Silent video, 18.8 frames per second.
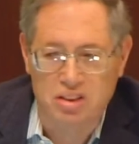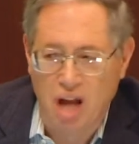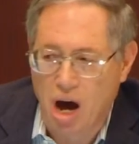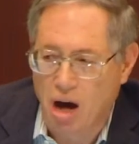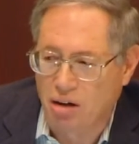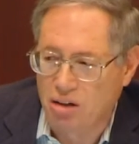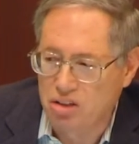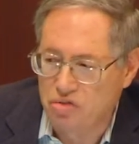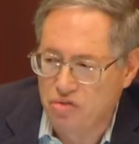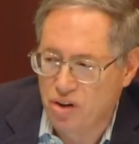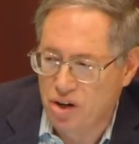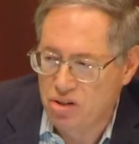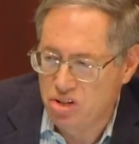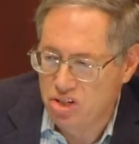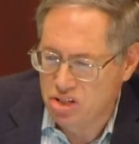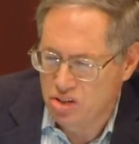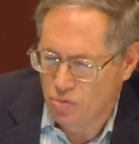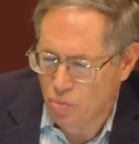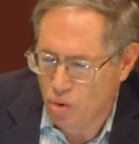knowledge
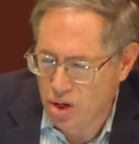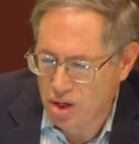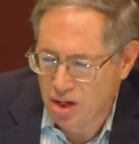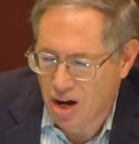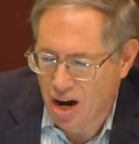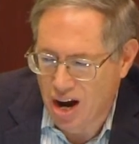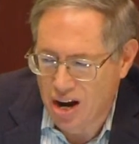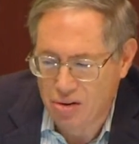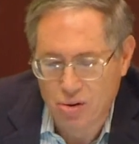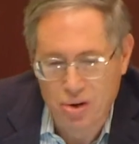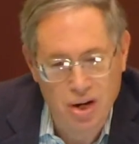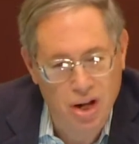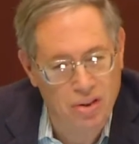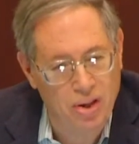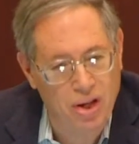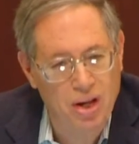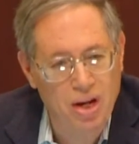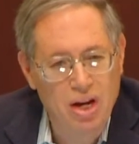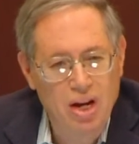functions of one kind or
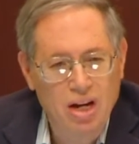another,